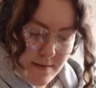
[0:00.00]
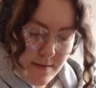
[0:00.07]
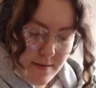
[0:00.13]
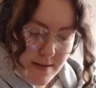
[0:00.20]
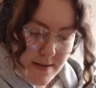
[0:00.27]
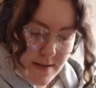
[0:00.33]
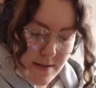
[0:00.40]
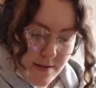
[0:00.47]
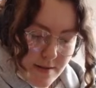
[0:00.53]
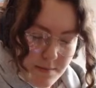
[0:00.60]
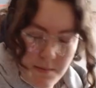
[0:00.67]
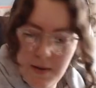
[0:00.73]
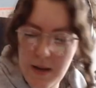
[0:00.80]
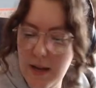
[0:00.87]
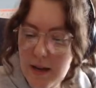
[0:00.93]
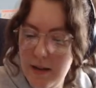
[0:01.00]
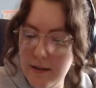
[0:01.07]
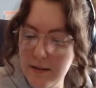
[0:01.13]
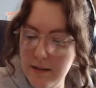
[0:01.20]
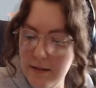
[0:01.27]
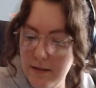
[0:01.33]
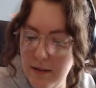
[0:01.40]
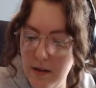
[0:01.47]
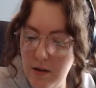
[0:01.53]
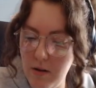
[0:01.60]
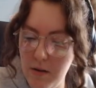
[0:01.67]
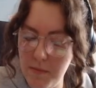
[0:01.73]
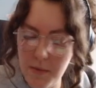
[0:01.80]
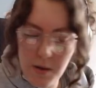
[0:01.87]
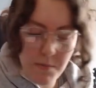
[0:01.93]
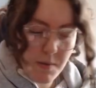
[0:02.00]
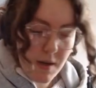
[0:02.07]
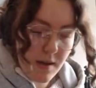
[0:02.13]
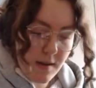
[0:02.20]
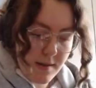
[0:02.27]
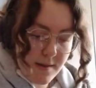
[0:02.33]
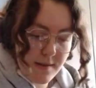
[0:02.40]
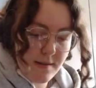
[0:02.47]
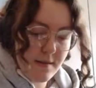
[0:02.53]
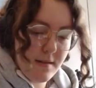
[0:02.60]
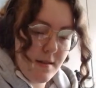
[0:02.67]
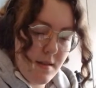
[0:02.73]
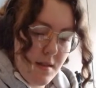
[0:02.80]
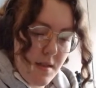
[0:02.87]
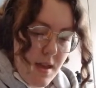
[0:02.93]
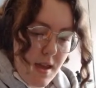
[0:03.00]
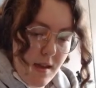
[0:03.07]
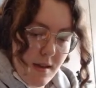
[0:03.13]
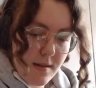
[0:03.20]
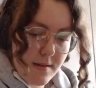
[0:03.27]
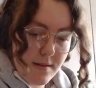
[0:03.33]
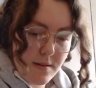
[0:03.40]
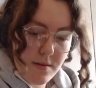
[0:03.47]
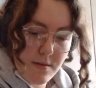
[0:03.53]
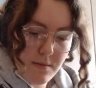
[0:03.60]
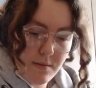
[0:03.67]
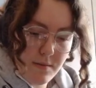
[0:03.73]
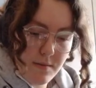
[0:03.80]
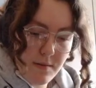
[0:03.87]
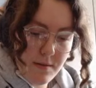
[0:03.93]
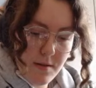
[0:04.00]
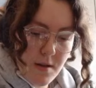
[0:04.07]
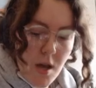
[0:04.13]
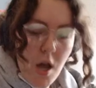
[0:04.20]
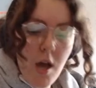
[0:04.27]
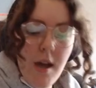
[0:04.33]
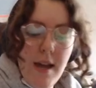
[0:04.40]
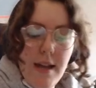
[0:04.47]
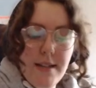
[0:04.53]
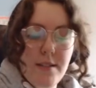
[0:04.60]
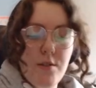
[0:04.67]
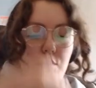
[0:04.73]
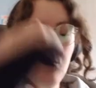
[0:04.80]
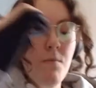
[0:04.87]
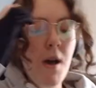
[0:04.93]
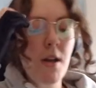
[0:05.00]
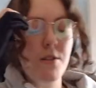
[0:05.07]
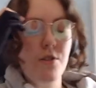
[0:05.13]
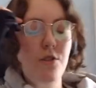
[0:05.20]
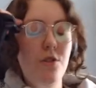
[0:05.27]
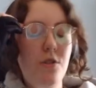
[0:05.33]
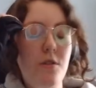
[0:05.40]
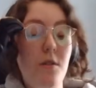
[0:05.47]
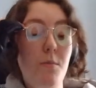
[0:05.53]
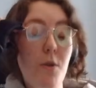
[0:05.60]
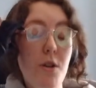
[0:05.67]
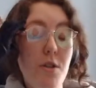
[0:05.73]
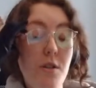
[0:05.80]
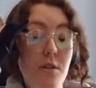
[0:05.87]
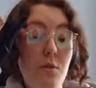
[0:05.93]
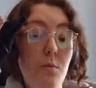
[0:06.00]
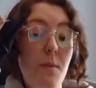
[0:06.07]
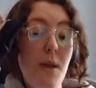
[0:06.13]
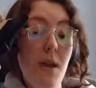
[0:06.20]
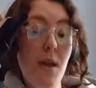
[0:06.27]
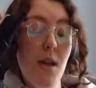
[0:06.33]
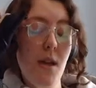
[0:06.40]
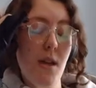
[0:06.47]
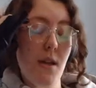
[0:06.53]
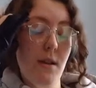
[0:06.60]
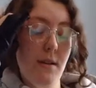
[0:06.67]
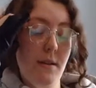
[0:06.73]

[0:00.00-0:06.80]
Or is it just me? Oh, it might be because the thing is too... It's too much. The brush is too big.